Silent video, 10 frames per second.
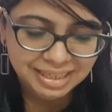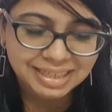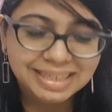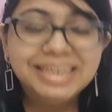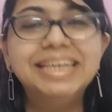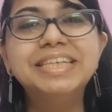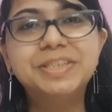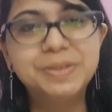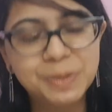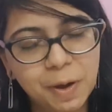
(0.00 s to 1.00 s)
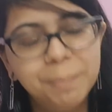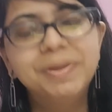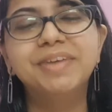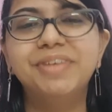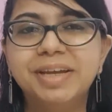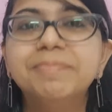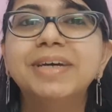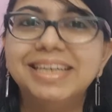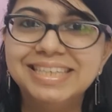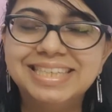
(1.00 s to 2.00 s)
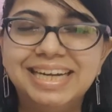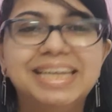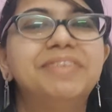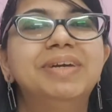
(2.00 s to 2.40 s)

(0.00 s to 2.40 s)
did he stop giving him the incentive